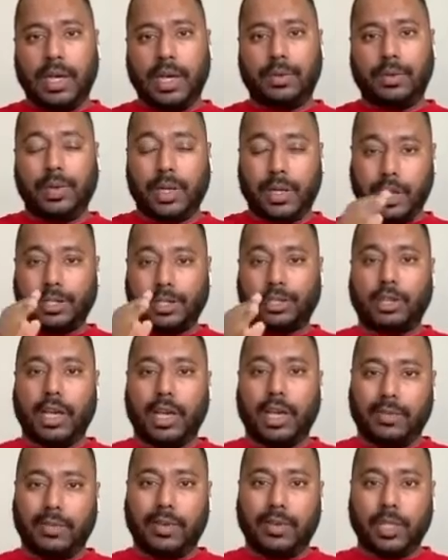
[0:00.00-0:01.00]
we'll actually
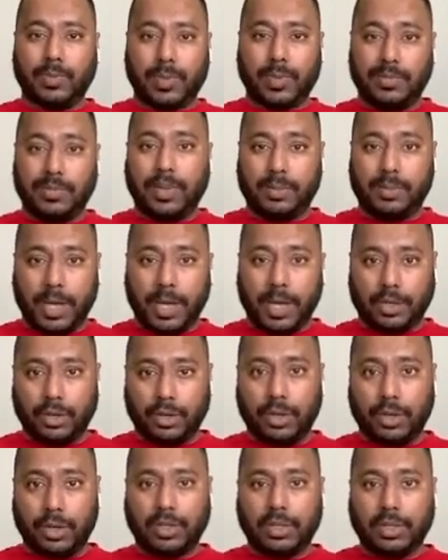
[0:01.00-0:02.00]
have specific
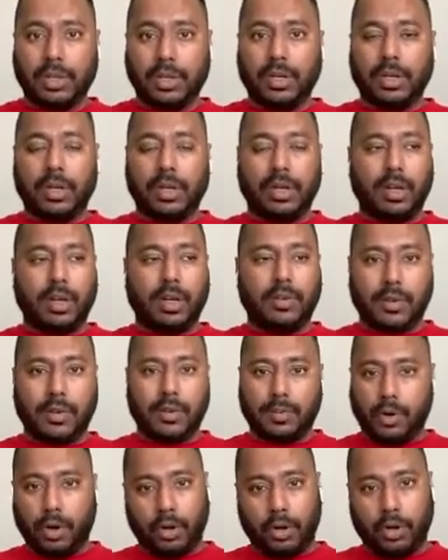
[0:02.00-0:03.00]
mentors
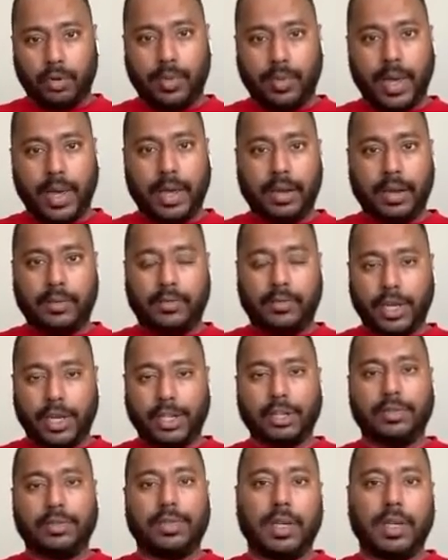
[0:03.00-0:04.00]
from Hong Leong Bank for each
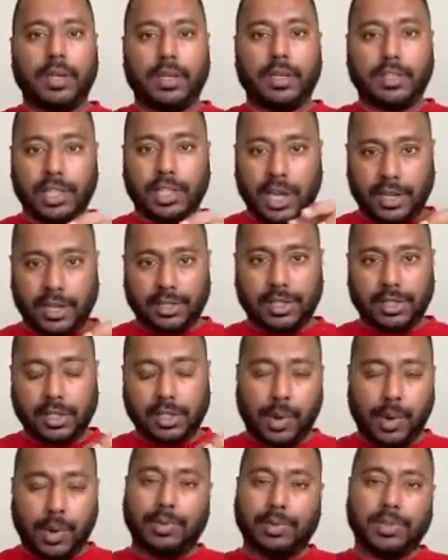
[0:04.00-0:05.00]
of the challenges, the
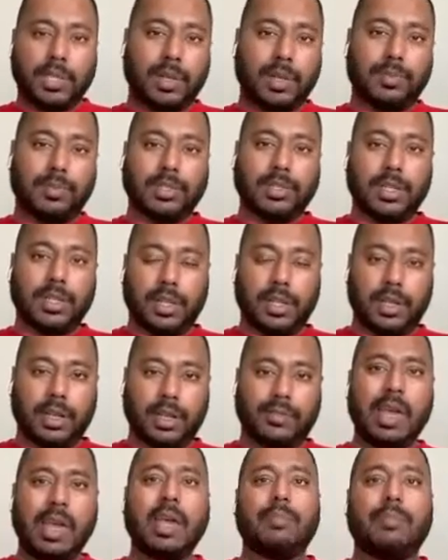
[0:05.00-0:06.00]
problem statements that they
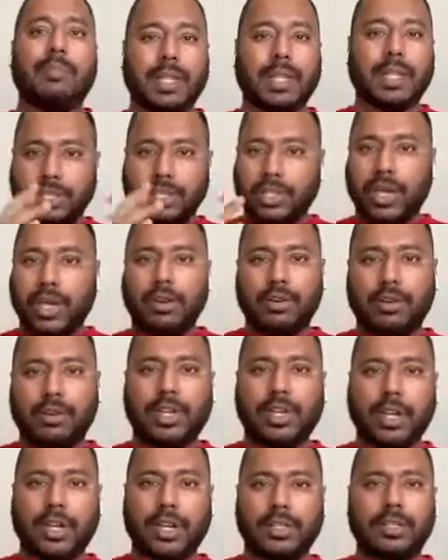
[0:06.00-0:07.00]
give. But the general
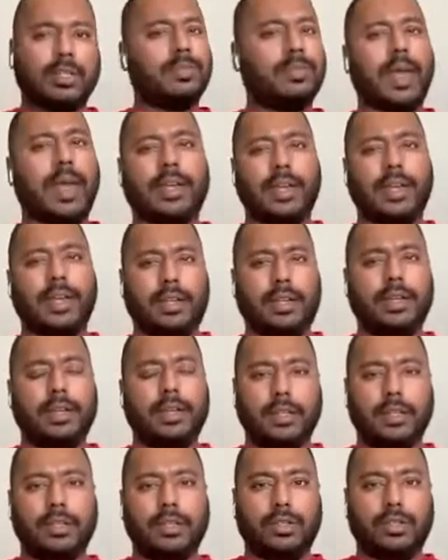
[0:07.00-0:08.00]
challenge is banking.
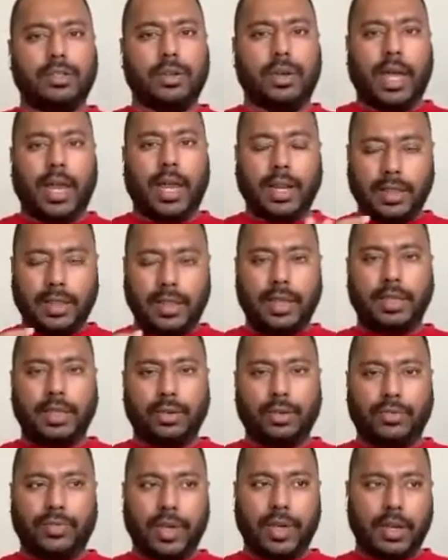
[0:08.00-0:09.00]
So anything
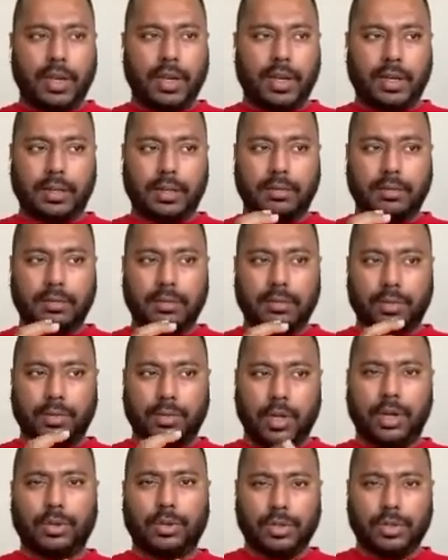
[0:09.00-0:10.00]
you feel like you
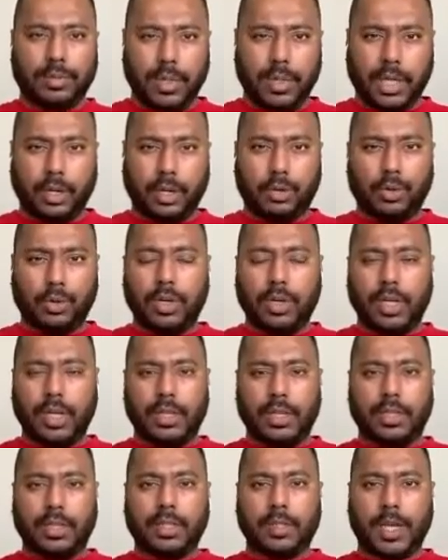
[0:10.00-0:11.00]
want to do something cool
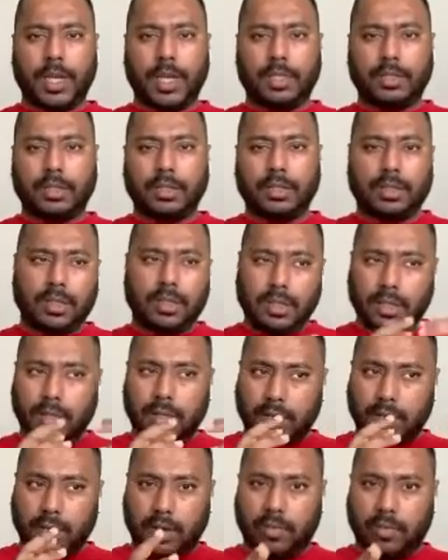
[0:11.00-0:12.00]
in the space
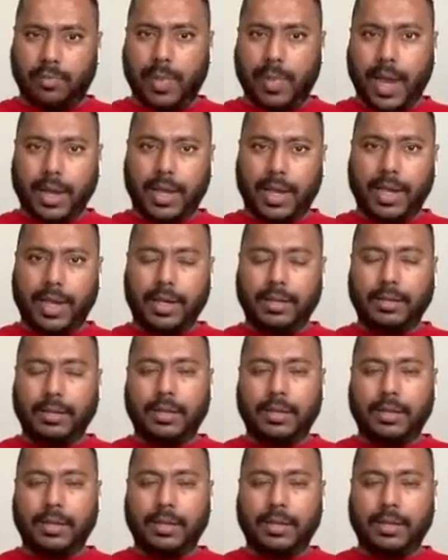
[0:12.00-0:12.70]
of banking,